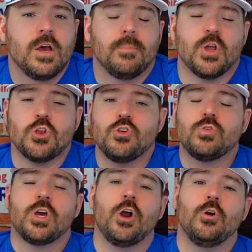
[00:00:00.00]
but new
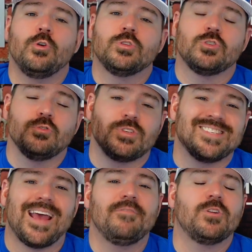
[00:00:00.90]
codes, new
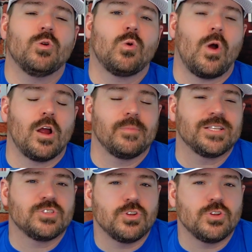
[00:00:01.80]
safety requirements,